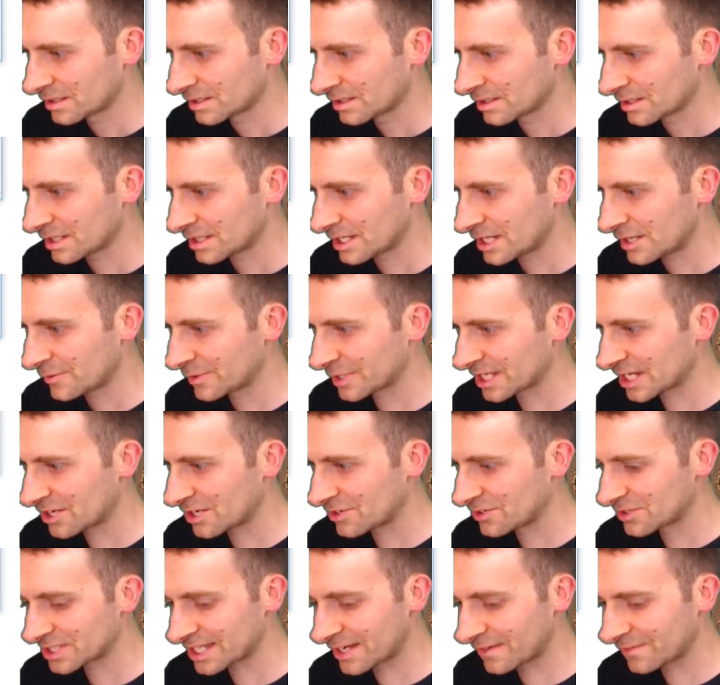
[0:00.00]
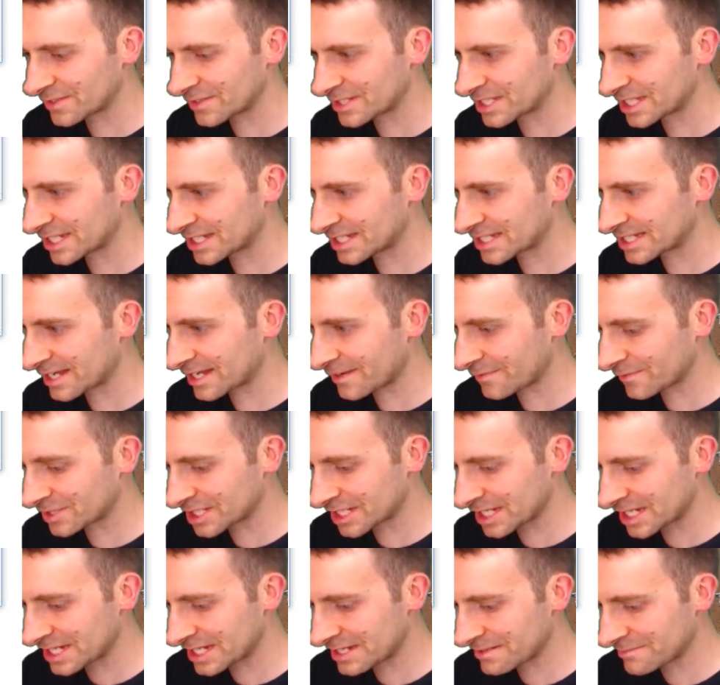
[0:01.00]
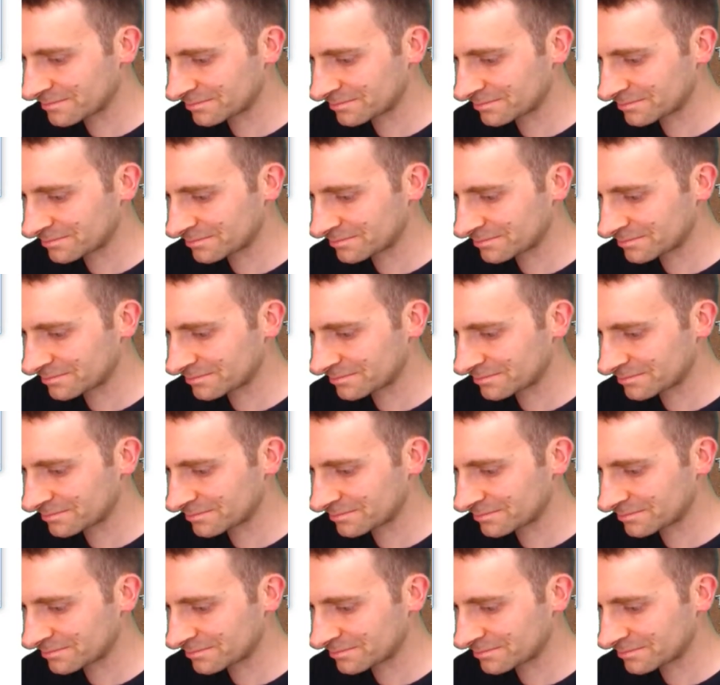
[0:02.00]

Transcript: There we go, 70 and 70.